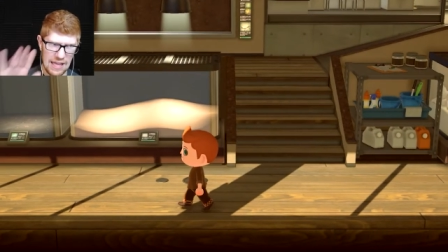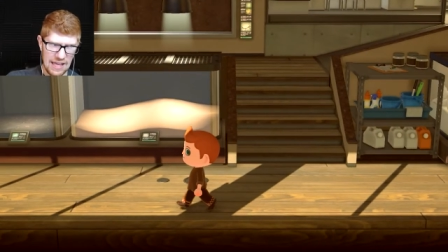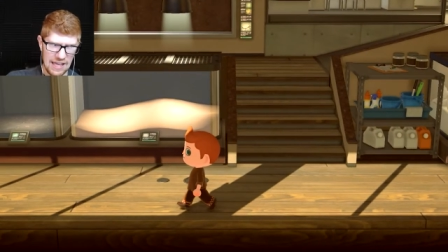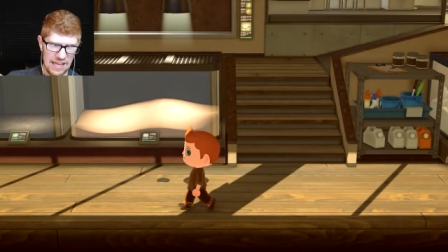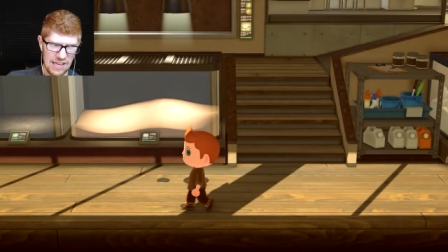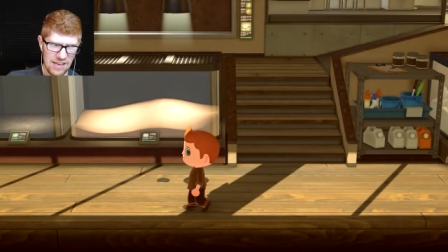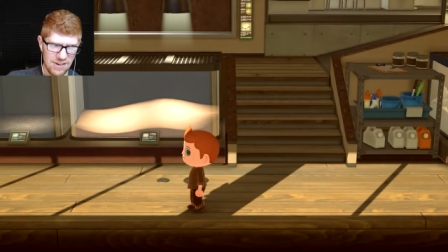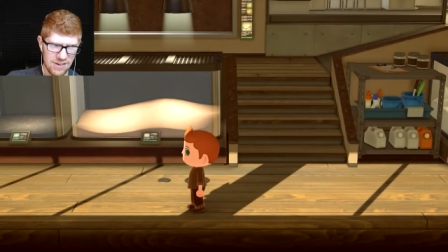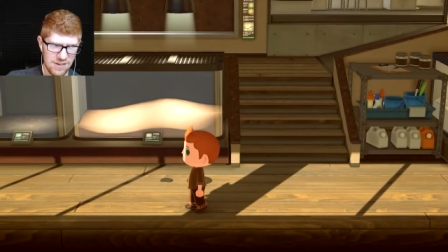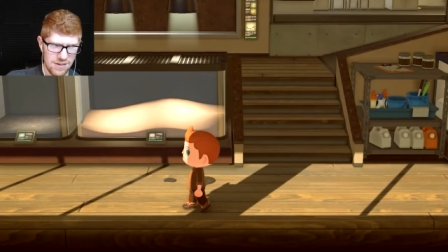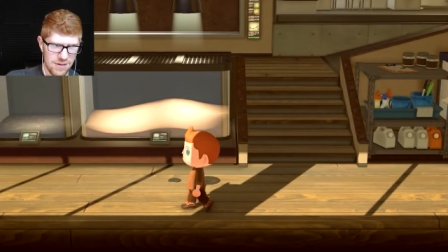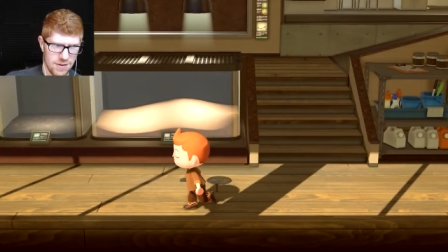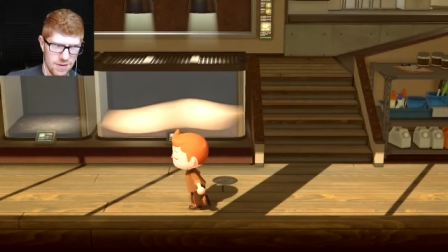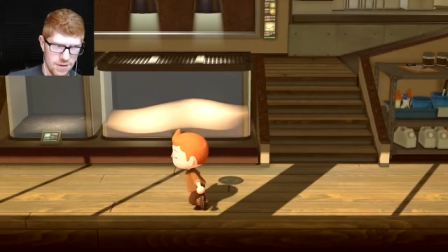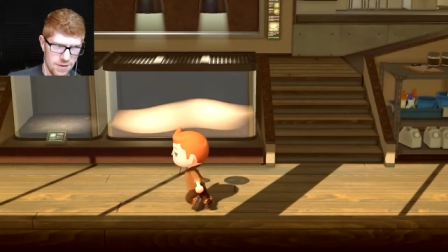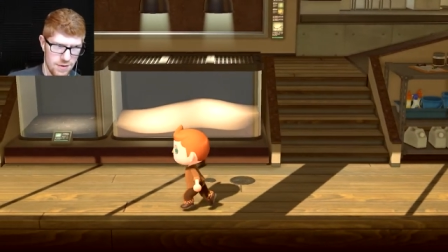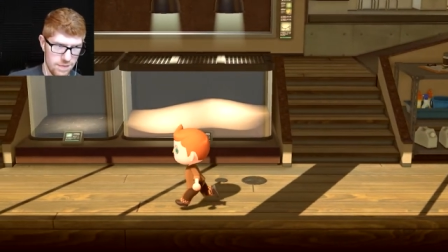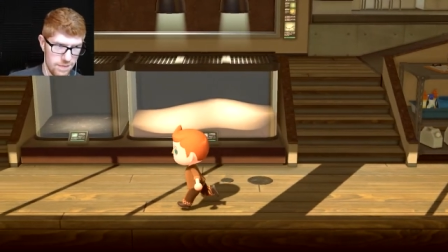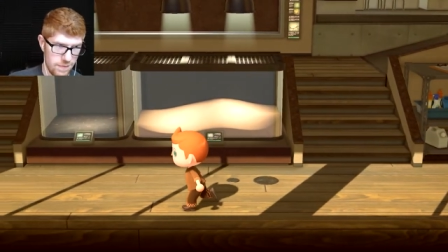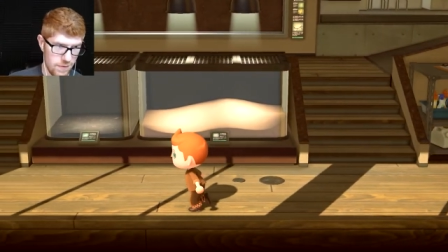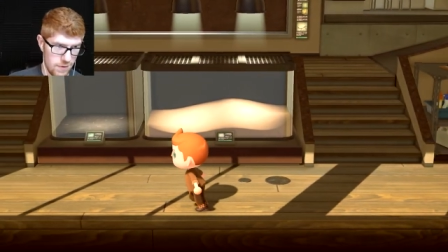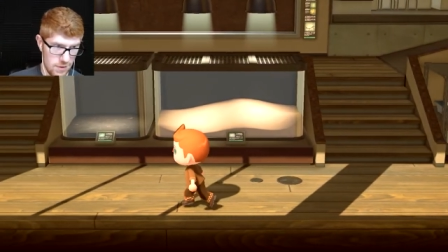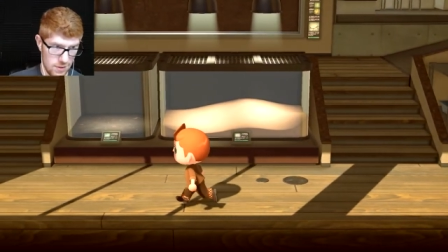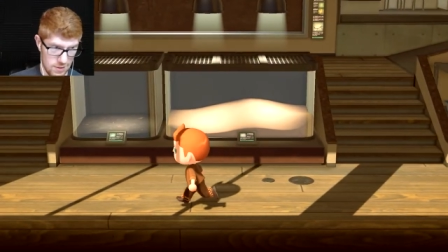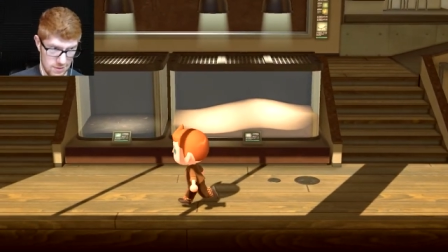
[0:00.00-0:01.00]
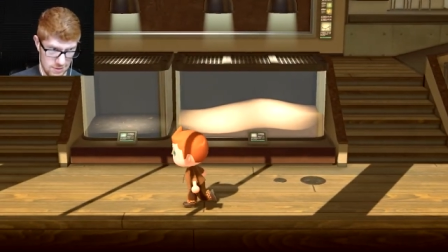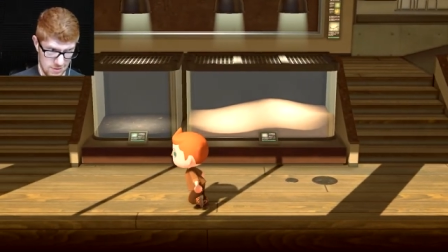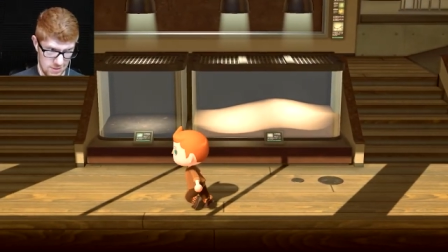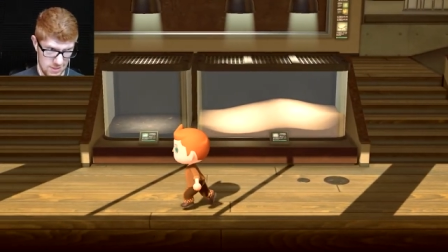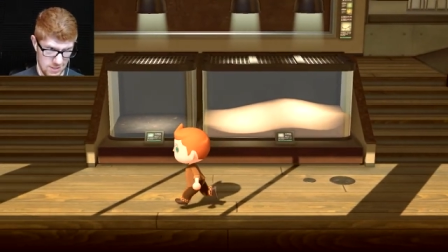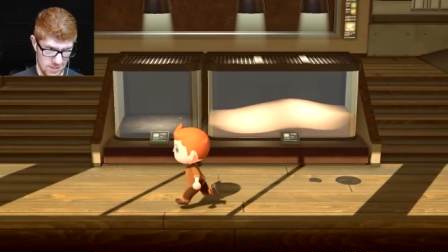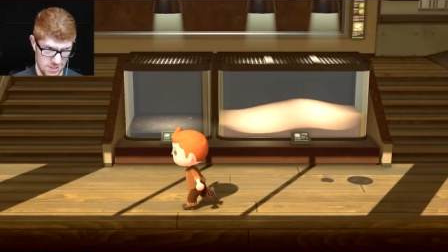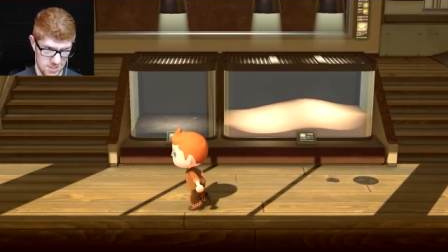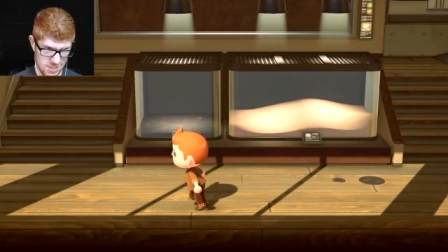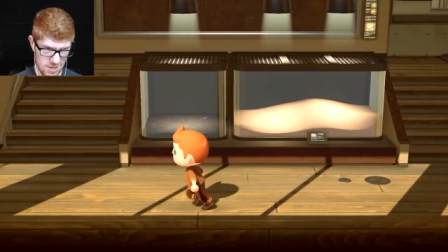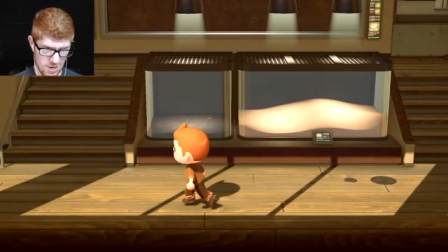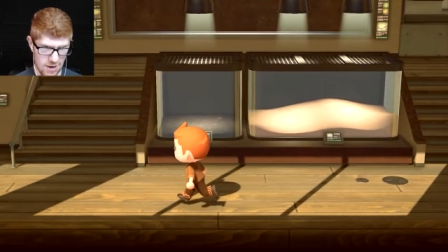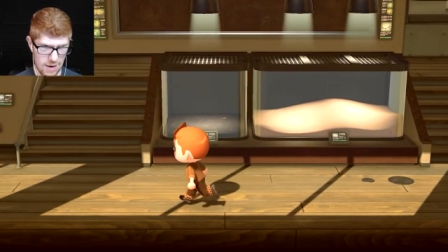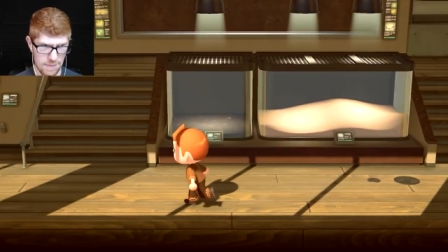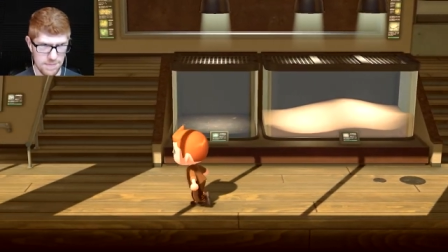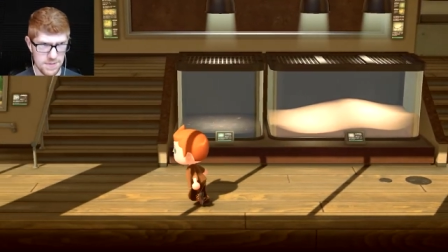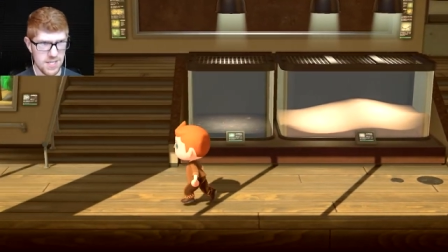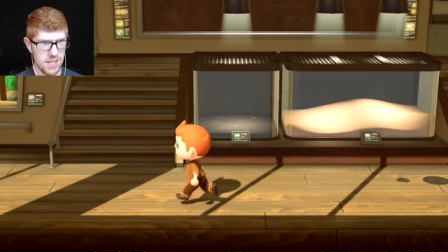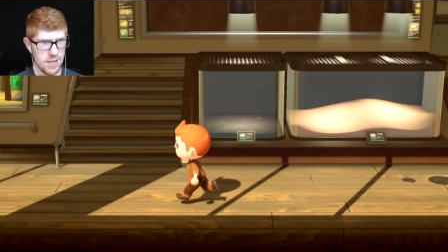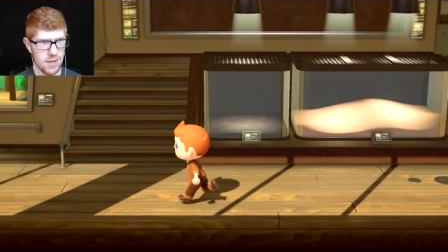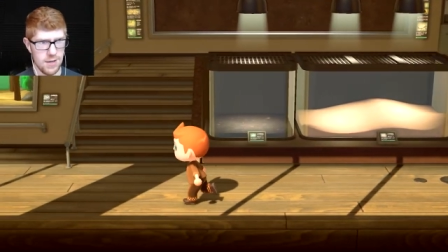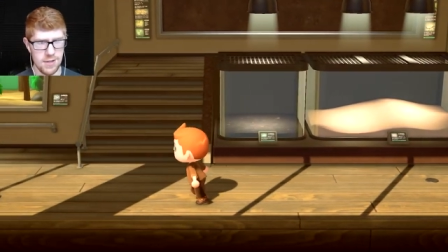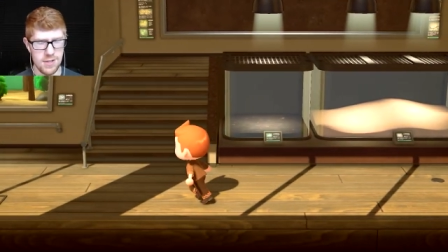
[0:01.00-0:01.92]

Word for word: Ew. These are empty.